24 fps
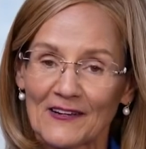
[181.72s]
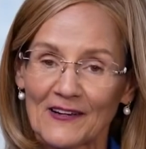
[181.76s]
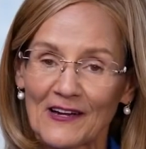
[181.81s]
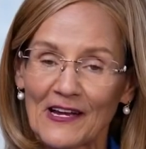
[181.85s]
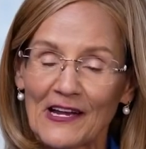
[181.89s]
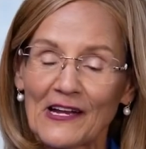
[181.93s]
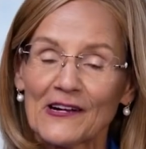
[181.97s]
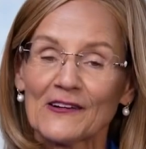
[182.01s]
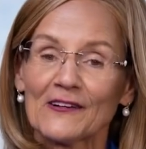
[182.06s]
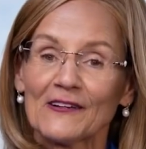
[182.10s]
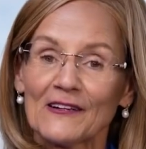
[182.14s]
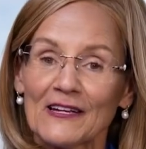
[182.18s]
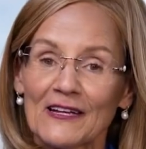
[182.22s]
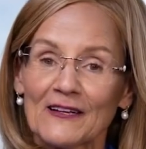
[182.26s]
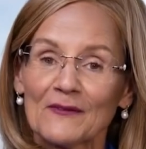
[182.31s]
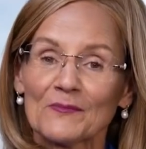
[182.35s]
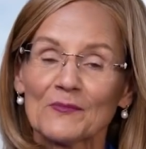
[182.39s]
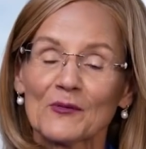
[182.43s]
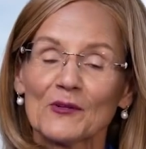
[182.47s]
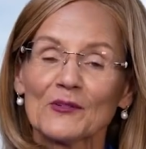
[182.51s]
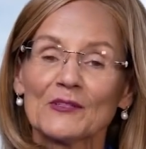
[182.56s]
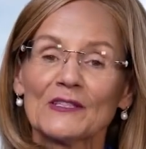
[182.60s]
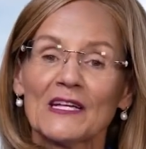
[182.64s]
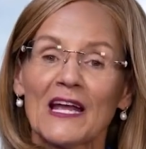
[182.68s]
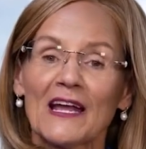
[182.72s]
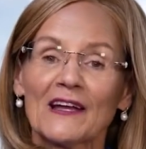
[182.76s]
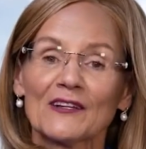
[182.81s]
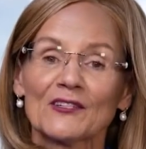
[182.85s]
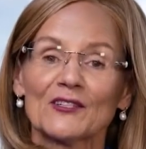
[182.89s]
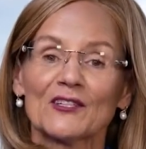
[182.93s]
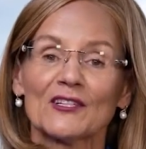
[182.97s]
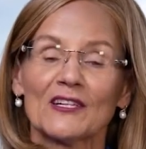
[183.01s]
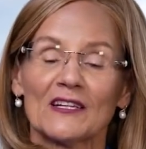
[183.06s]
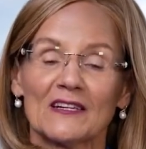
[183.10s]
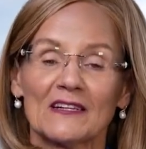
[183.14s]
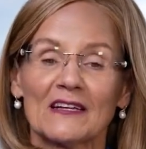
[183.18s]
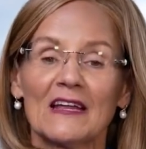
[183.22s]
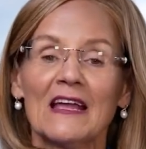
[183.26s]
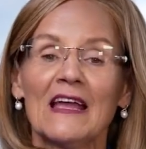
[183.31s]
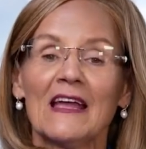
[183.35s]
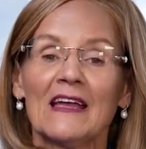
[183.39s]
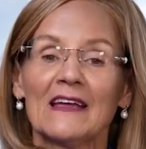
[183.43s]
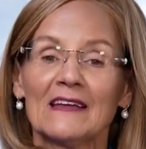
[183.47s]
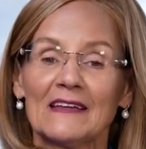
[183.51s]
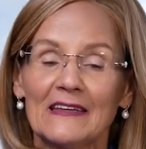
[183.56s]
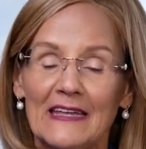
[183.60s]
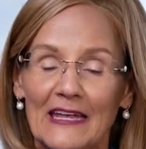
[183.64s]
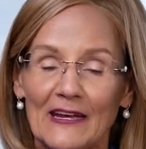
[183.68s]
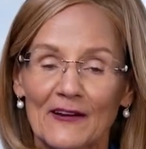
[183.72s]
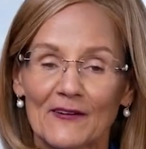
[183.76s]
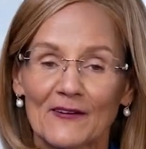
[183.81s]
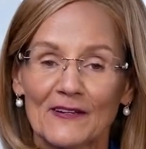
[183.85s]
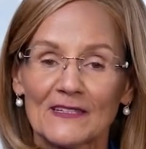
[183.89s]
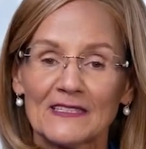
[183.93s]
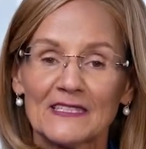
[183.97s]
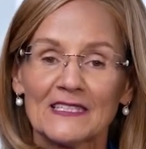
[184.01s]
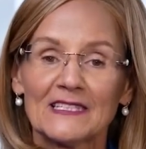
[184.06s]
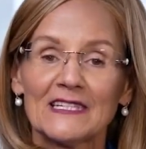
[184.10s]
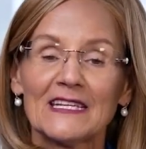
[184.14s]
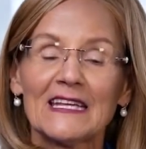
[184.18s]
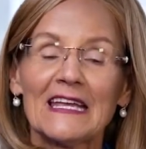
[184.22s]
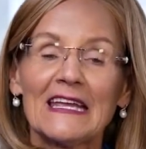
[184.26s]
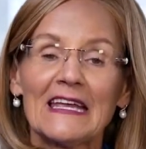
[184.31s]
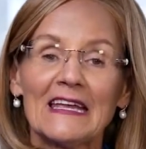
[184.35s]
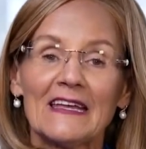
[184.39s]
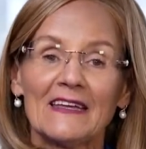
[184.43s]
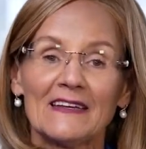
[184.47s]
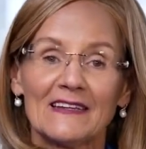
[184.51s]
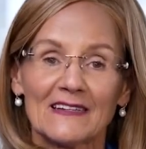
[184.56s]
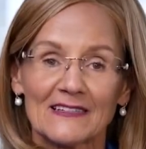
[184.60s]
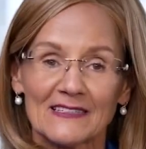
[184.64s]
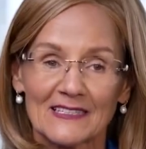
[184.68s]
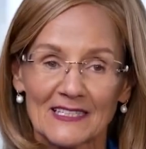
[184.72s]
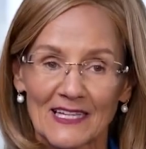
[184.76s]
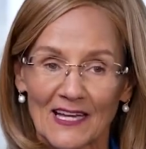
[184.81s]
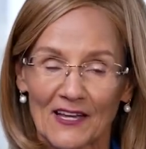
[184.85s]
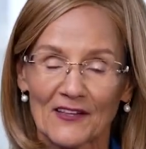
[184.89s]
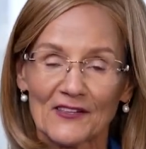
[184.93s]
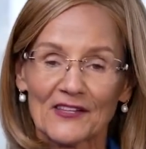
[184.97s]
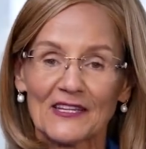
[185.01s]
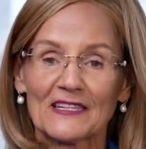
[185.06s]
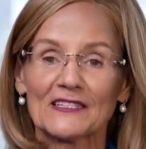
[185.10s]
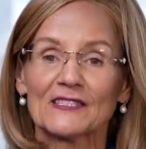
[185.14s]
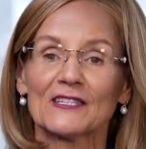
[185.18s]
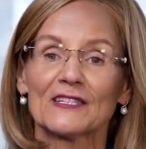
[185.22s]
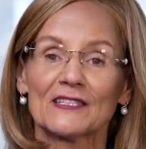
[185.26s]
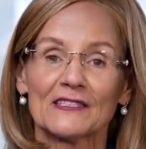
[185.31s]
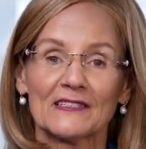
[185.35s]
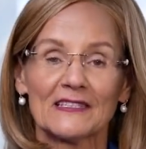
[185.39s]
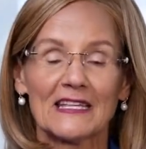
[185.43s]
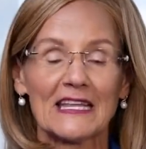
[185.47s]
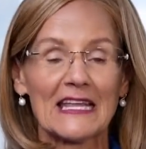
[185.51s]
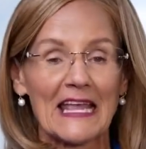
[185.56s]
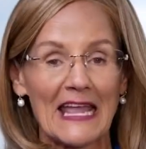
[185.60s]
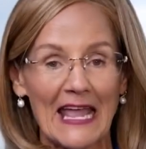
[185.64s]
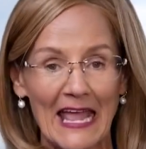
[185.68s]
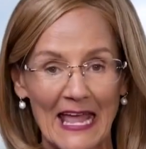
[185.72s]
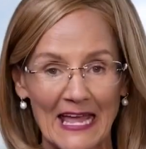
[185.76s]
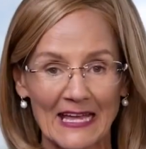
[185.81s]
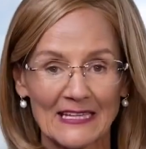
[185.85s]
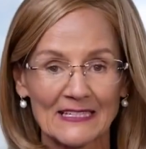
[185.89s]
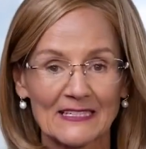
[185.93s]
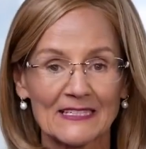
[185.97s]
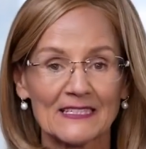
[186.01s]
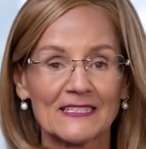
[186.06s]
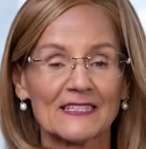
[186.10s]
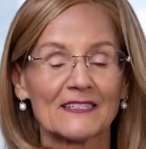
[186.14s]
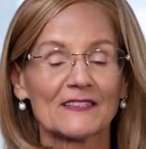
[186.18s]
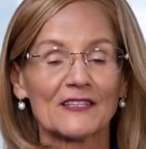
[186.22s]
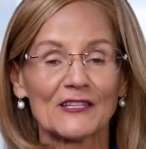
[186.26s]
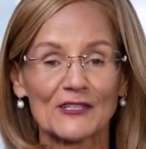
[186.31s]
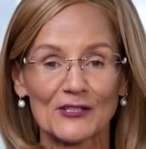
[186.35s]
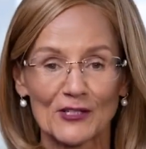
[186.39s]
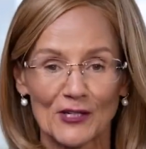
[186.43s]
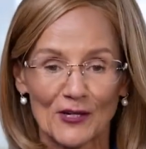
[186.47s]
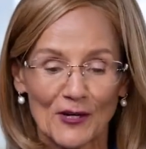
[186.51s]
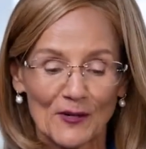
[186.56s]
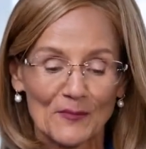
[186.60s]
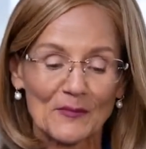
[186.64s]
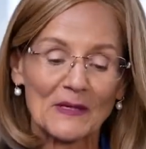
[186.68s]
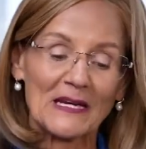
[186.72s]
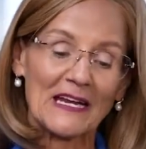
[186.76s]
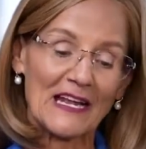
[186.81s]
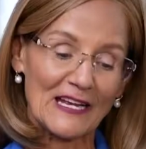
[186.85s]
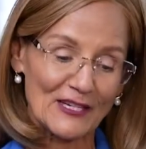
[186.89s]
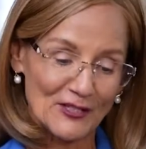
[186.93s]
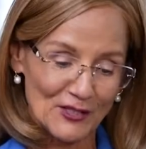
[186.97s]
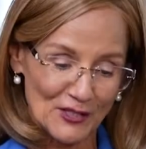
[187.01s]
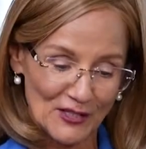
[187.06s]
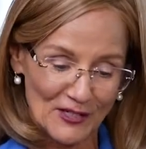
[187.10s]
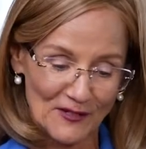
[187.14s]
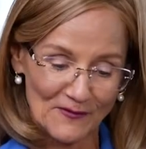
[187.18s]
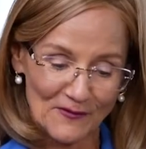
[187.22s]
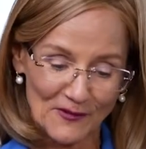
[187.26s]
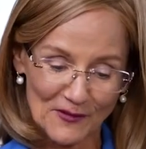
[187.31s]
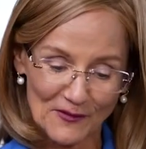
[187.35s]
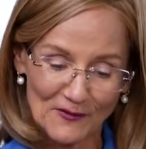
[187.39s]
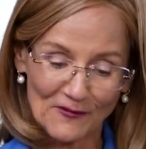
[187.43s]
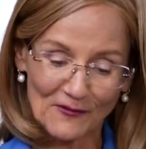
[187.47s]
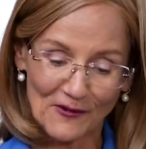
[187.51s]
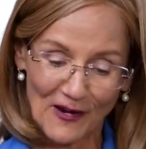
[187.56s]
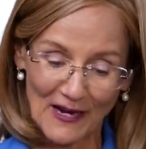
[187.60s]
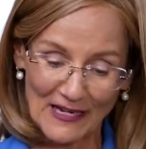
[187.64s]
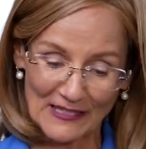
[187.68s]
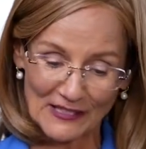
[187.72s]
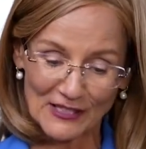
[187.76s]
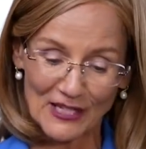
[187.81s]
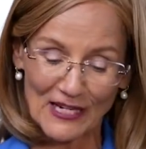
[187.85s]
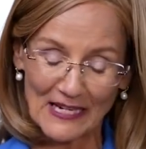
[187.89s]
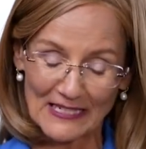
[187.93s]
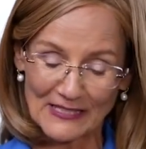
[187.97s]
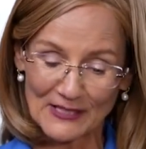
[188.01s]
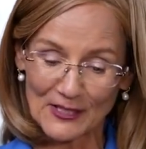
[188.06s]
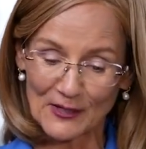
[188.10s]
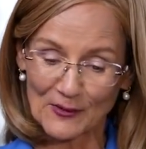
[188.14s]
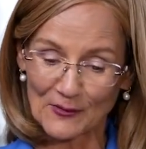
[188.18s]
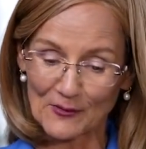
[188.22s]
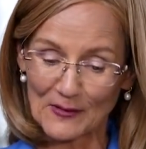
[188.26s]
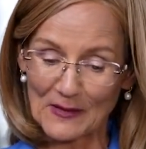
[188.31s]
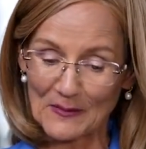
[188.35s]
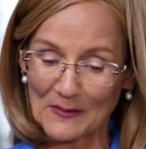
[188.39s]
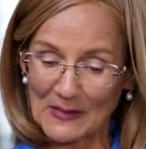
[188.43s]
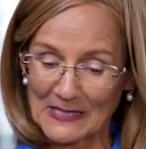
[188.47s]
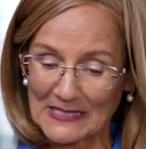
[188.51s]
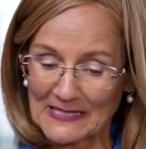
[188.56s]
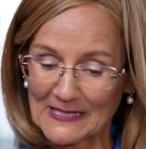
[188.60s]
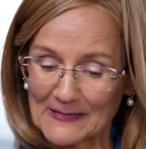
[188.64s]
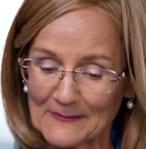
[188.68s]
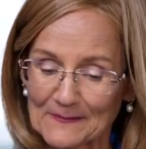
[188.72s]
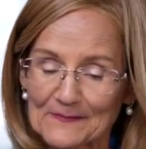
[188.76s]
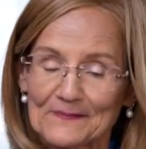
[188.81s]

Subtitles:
area protection guaranteed until the end, the termination of your franchise agreement?